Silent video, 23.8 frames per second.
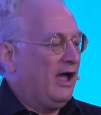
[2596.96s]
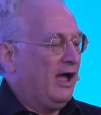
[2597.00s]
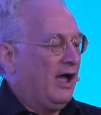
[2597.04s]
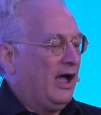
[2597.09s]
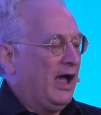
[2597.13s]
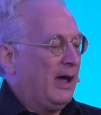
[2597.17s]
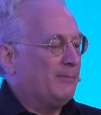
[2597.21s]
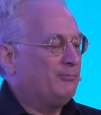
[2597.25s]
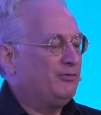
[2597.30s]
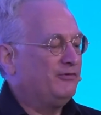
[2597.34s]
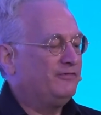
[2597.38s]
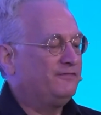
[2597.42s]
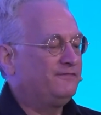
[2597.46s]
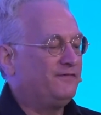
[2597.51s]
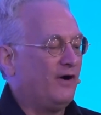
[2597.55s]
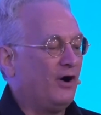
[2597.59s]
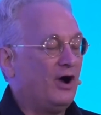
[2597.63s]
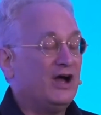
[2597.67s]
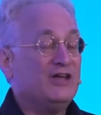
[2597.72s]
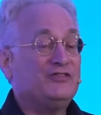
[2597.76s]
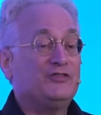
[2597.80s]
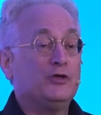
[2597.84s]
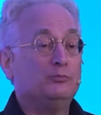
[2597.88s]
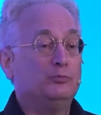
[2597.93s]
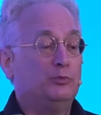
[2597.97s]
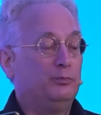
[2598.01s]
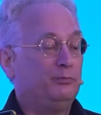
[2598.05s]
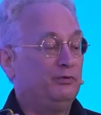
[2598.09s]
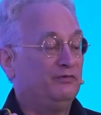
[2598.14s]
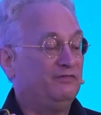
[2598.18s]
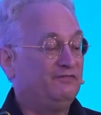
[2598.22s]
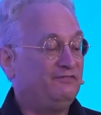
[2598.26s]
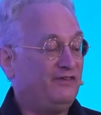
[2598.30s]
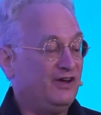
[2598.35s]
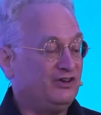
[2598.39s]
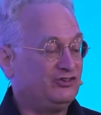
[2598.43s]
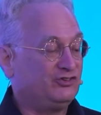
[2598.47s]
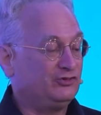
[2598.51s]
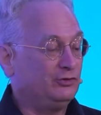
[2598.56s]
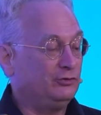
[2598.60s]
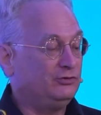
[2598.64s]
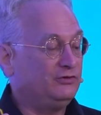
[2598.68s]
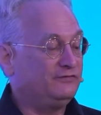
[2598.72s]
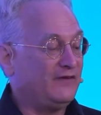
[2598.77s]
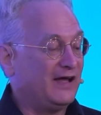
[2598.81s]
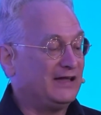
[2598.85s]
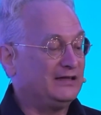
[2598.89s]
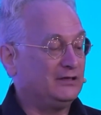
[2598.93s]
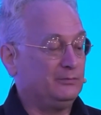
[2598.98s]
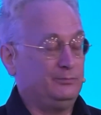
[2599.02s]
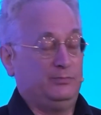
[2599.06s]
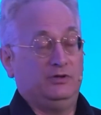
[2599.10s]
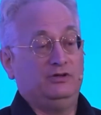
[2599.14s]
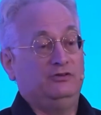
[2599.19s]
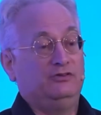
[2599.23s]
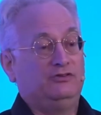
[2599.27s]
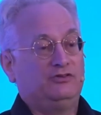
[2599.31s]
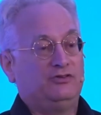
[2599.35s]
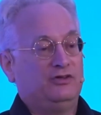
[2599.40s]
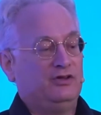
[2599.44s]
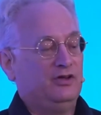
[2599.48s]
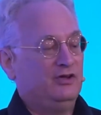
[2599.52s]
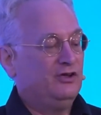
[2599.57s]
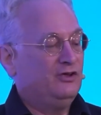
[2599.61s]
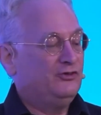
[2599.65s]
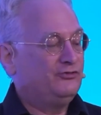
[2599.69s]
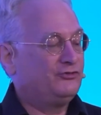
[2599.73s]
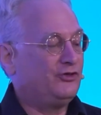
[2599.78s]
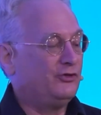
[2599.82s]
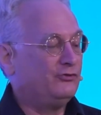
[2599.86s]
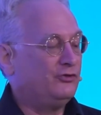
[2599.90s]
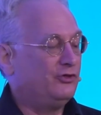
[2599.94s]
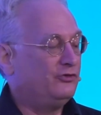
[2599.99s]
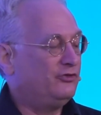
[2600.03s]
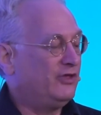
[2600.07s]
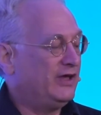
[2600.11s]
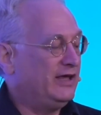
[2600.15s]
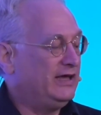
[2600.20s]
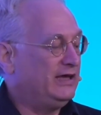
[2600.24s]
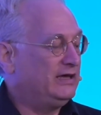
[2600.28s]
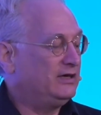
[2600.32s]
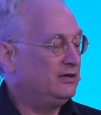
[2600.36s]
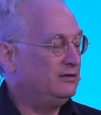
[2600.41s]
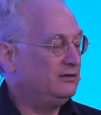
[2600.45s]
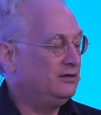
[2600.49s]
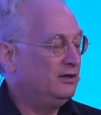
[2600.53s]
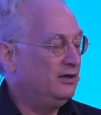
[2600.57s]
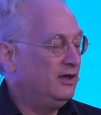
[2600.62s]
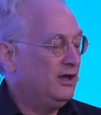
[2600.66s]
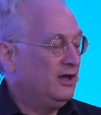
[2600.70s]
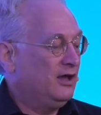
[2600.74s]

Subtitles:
and provide them with professional development so that they can